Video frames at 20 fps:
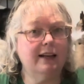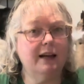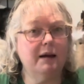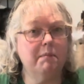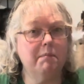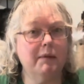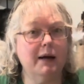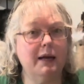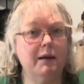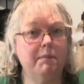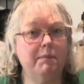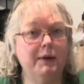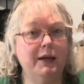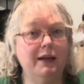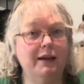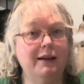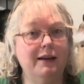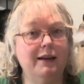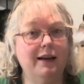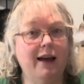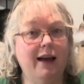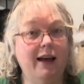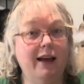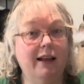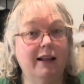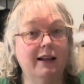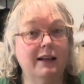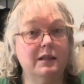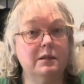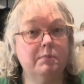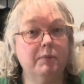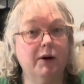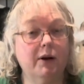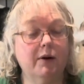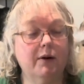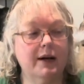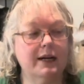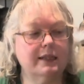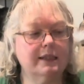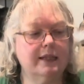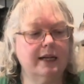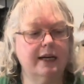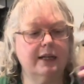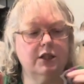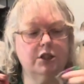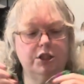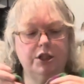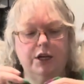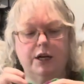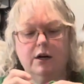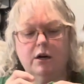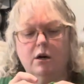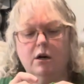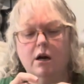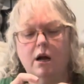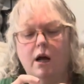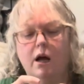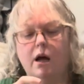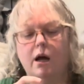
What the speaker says: It might be, hey, let's progress next year,